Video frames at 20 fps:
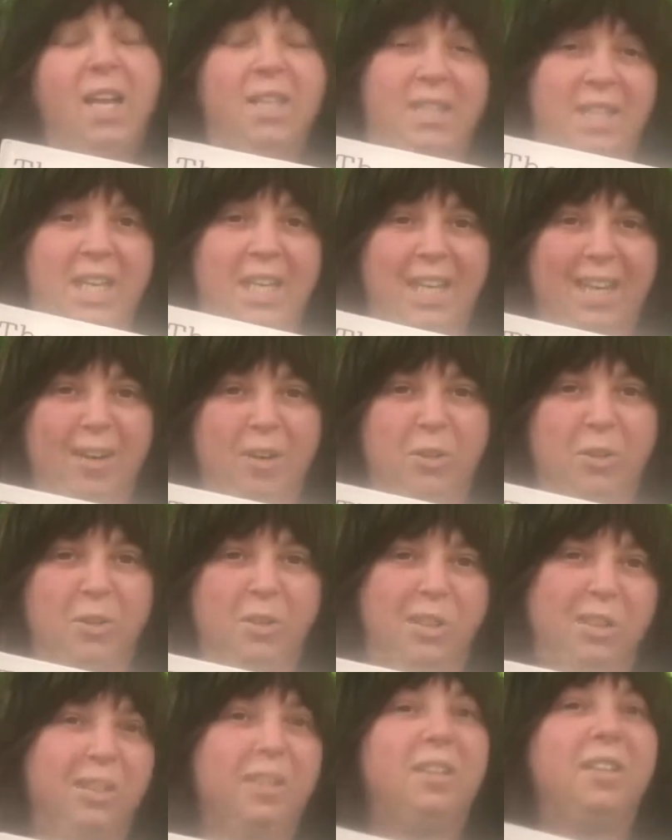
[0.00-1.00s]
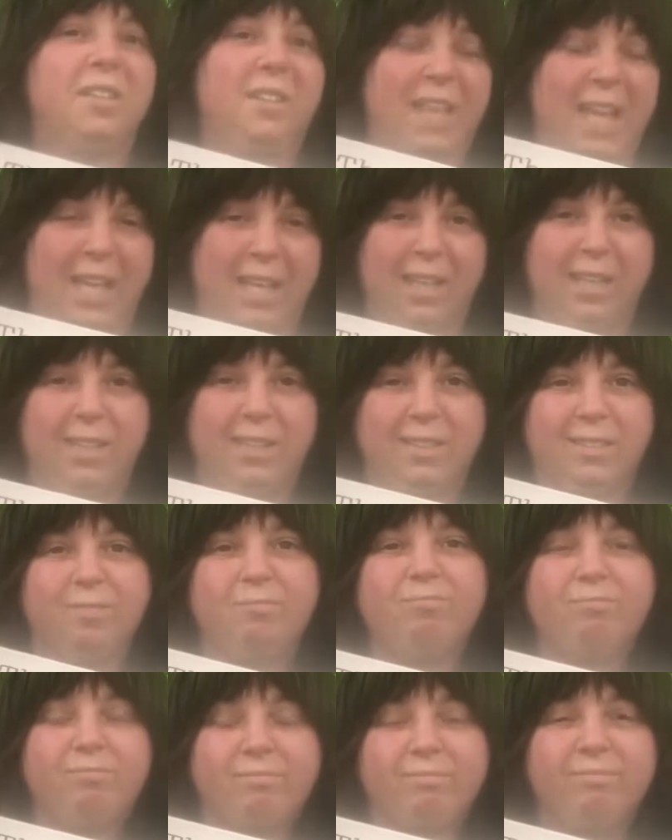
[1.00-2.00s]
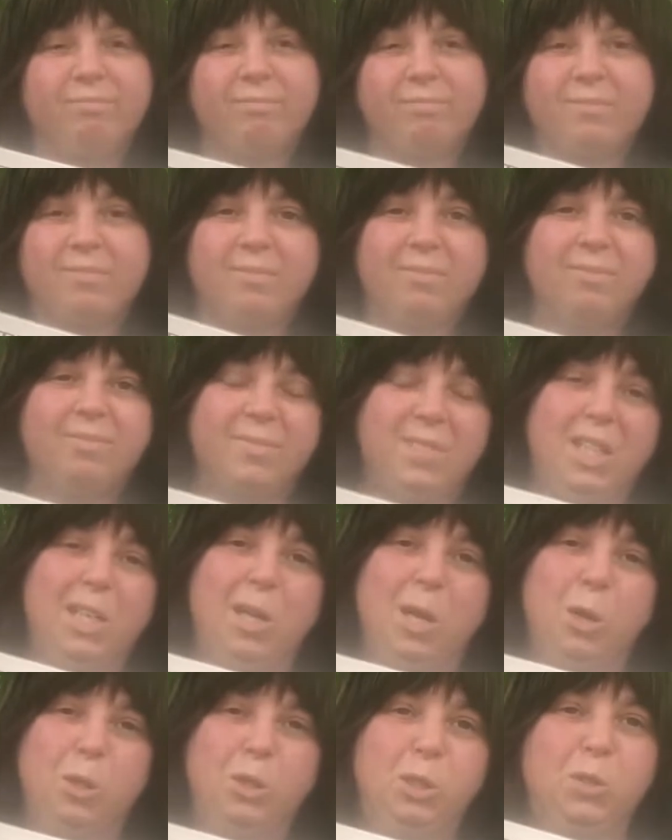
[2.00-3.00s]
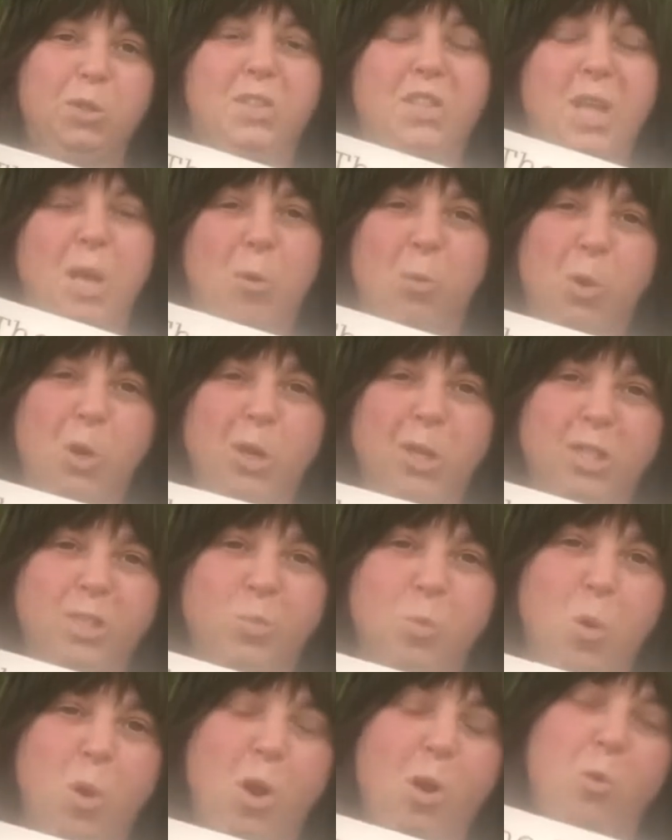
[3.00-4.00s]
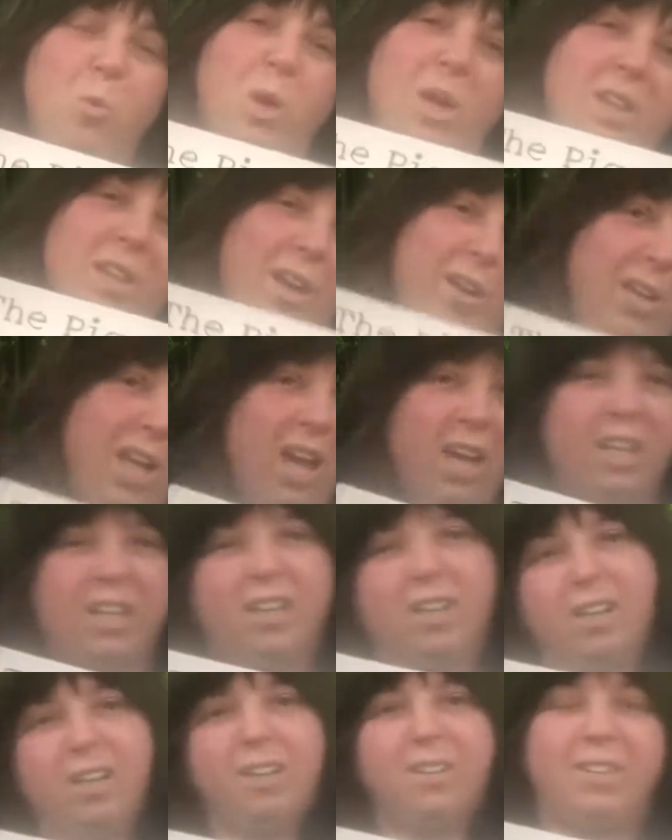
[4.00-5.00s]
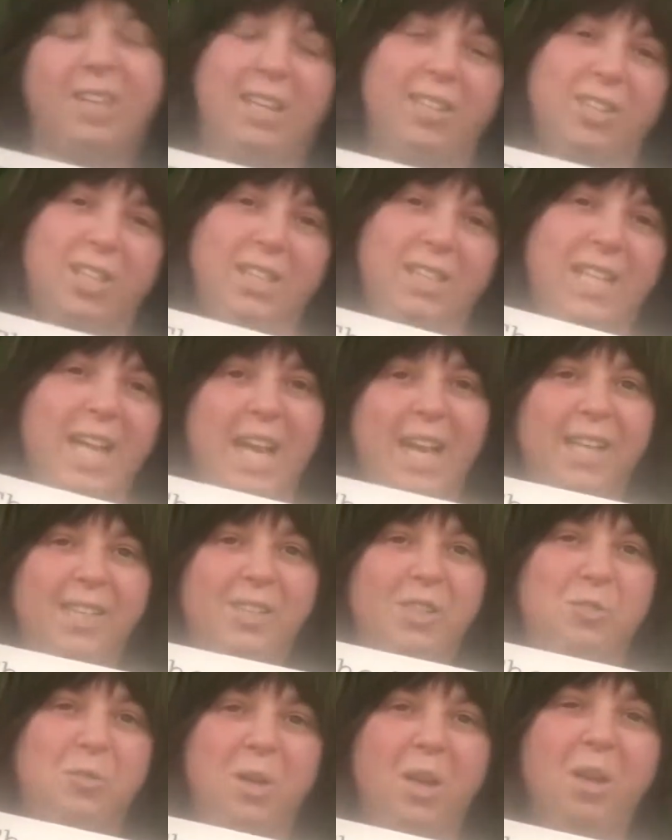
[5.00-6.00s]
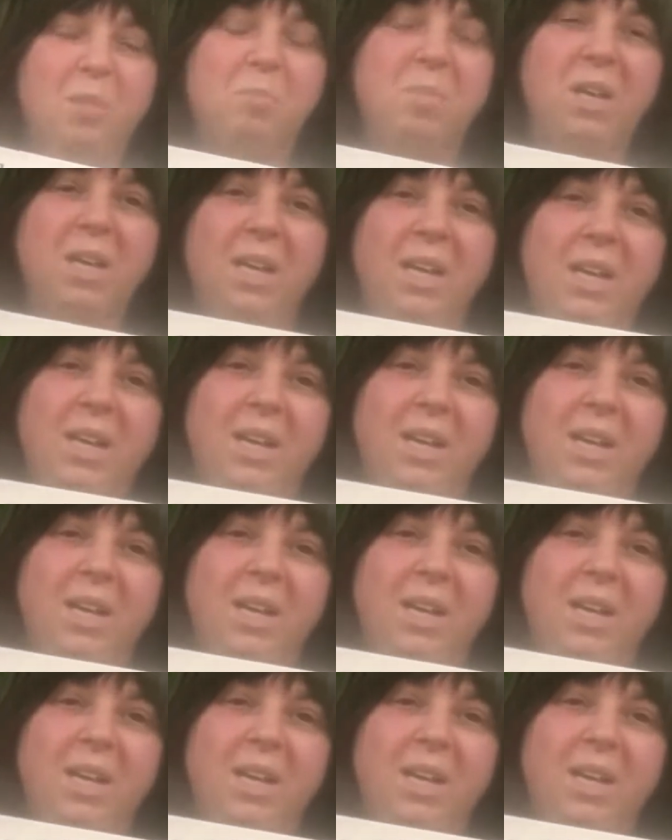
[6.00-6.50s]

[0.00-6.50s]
As they get older, they can, you know, use their words more. When they're younger, they just tantrum.